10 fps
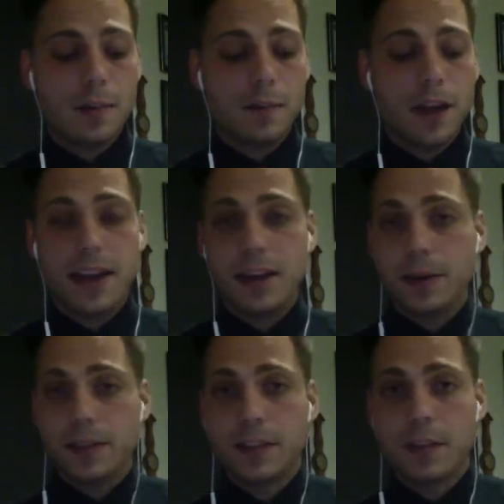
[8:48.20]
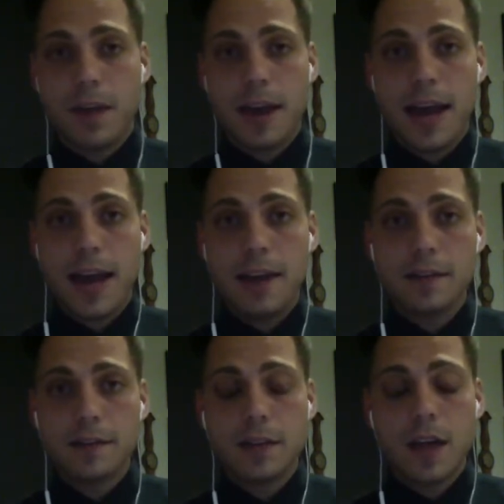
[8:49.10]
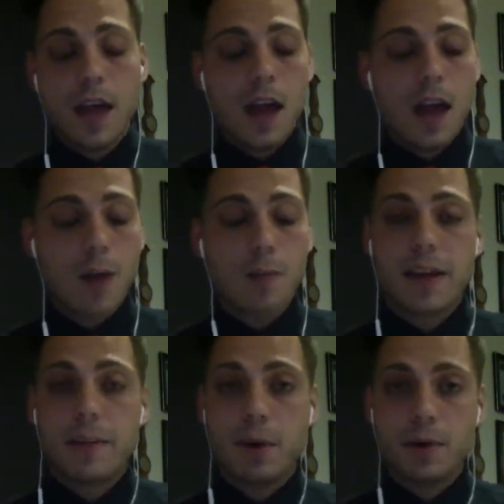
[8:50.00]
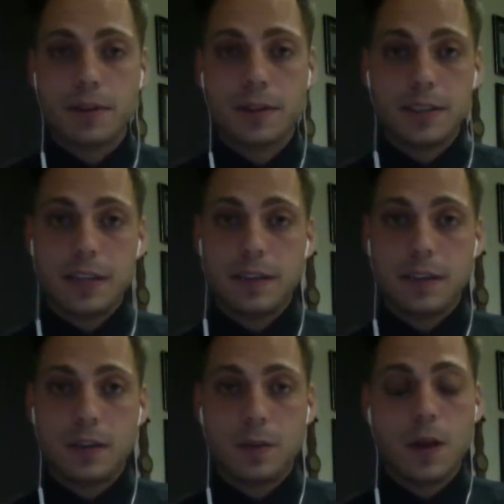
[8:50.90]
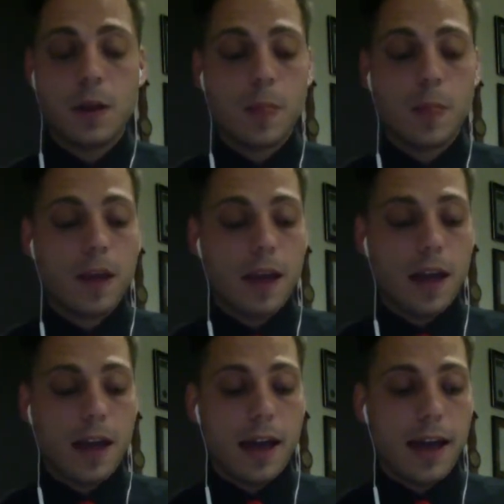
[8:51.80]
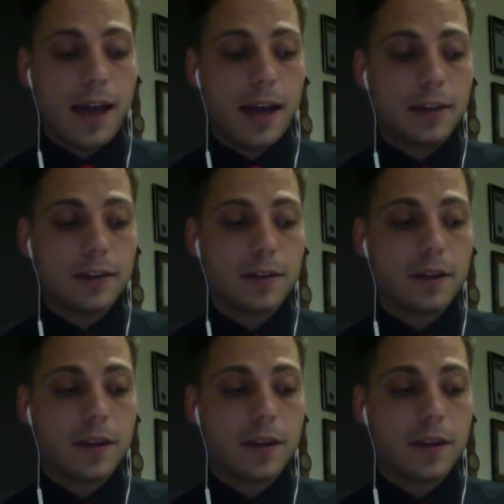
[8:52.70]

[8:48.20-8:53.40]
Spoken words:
any questions that you might have. I will make a post this evening as well, and